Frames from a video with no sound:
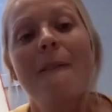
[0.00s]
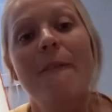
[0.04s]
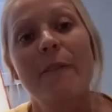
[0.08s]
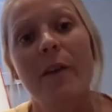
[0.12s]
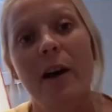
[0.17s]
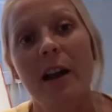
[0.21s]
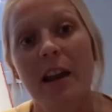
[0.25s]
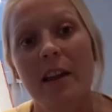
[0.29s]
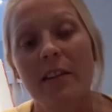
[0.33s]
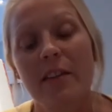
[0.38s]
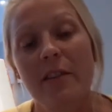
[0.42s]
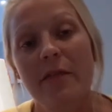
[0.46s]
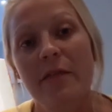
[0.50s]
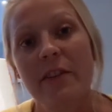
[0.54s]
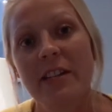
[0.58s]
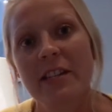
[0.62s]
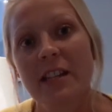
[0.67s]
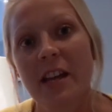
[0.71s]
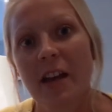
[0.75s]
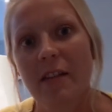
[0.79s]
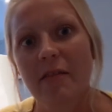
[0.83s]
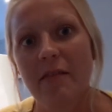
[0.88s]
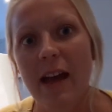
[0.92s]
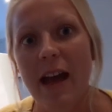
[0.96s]
Follow the
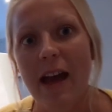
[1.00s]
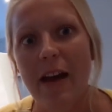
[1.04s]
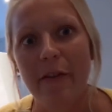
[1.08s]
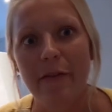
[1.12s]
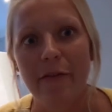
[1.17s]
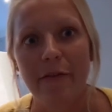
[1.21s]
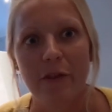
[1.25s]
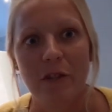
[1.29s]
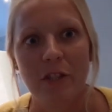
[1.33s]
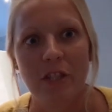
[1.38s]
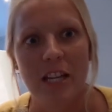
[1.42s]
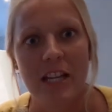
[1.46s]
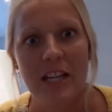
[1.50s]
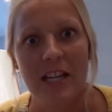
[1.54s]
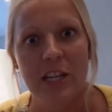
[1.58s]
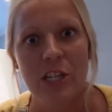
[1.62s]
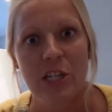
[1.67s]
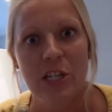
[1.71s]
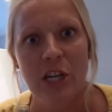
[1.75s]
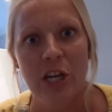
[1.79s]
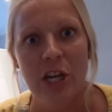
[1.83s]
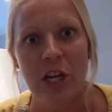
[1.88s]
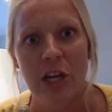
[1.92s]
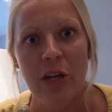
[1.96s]
video now for chili
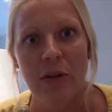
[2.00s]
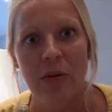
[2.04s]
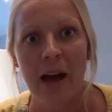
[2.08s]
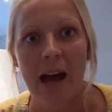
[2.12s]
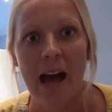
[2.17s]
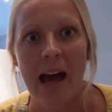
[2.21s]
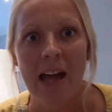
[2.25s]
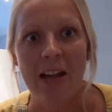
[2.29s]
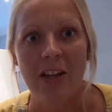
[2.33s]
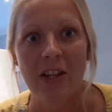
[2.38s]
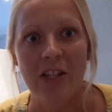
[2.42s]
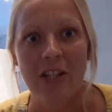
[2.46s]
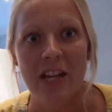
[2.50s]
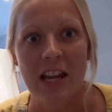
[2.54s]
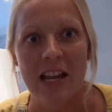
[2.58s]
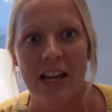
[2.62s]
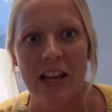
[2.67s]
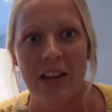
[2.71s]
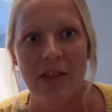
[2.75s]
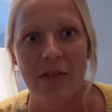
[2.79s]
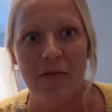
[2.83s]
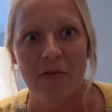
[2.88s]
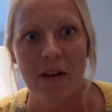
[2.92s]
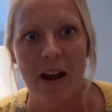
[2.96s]
2 and
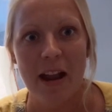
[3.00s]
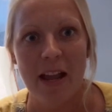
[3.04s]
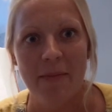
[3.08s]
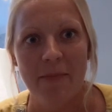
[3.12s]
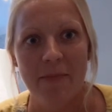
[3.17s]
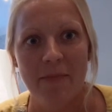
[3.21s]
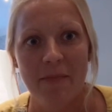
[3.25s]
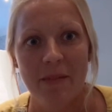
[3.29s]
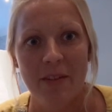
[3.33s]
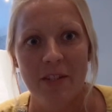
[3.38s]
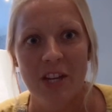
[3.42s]
chili 3.